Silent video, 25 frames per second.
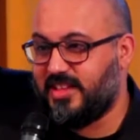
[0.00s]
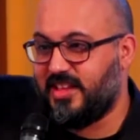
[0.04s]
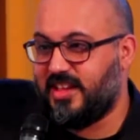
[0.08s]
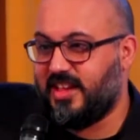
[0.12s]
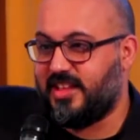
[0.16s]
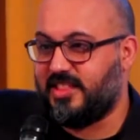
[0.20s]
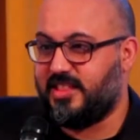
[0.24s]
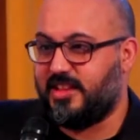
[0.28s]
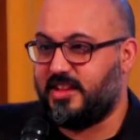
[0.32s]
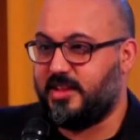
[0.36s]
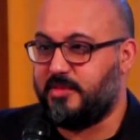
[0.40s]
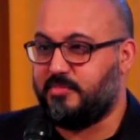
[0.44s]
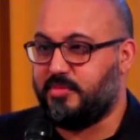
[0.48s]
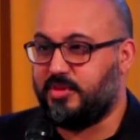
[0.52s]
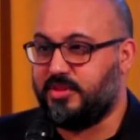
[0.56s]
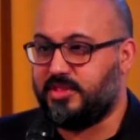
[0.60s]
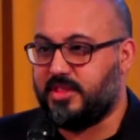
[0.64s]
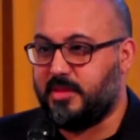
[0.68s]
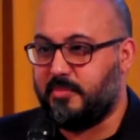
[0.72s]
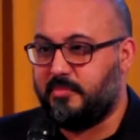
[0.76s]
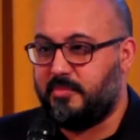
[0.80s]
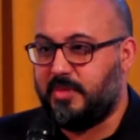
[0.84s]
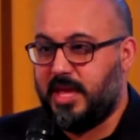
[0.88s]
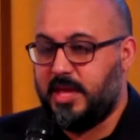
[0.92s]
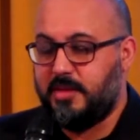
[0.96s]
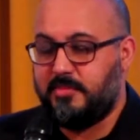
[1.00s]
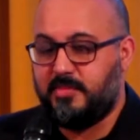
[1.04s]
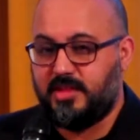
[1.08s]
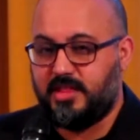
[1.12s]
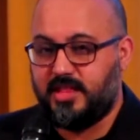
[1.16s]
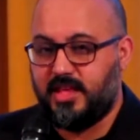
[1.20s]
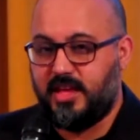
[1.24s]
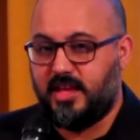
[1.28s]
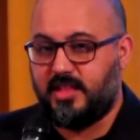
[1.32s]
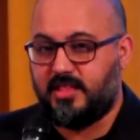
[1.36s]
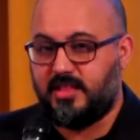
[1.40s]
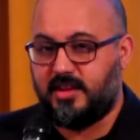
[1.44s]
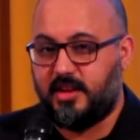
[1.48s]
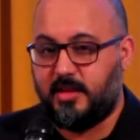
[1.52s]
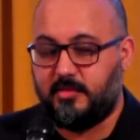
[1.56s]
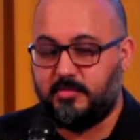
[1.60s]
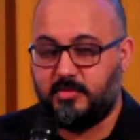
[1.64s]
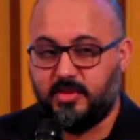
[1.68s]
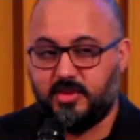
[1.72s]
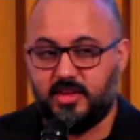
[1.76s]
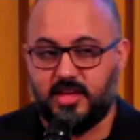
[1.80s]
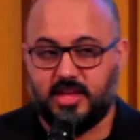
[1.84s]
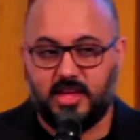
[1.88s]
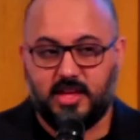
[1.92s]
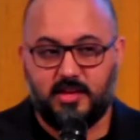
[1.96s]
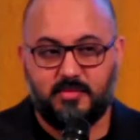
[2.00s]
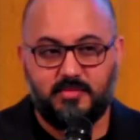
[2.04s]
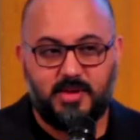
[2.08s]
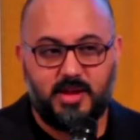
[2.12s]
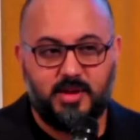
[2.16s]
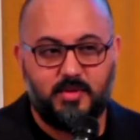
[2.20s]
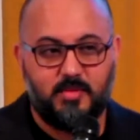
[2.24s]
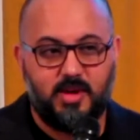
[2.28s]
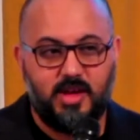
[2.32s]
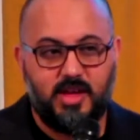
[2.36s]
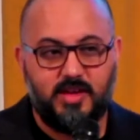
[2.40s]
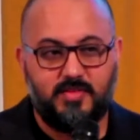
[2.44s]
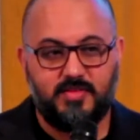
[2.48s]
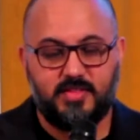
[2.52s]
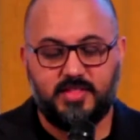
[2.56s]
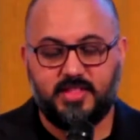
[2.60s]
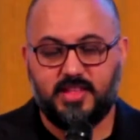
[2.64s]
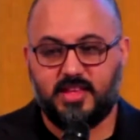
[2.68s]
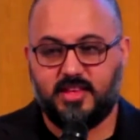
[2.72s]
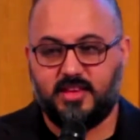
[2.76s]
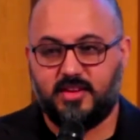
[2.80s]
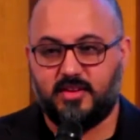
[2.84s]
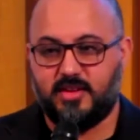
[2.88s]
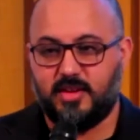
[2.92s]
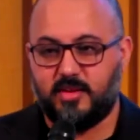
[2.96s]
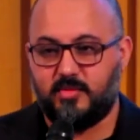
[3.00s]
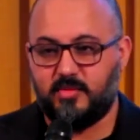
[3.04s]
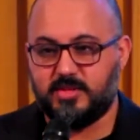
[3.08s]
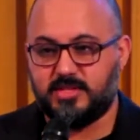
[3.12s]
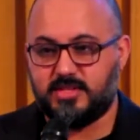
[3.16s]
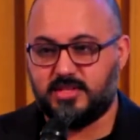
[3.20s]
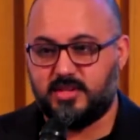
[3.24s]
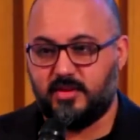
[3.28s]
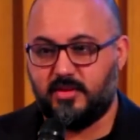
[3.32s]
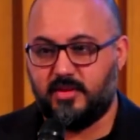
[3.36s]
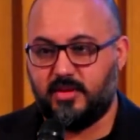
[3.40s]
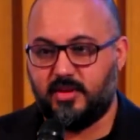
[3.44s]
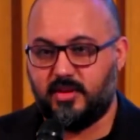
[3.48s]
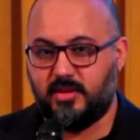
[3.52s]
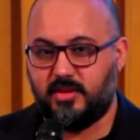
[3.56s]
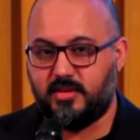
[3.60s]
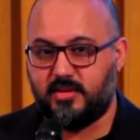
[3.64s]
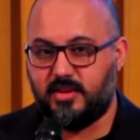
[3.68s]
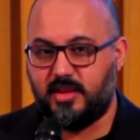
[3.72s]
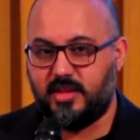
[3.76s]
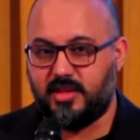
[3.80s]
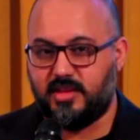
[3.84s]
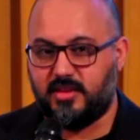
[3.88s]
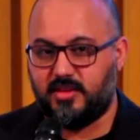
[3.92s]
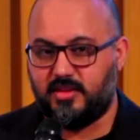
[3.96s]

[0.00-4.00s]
And then they put the baby there, and then I'm looking at my wife and thinking, okay, what's going on?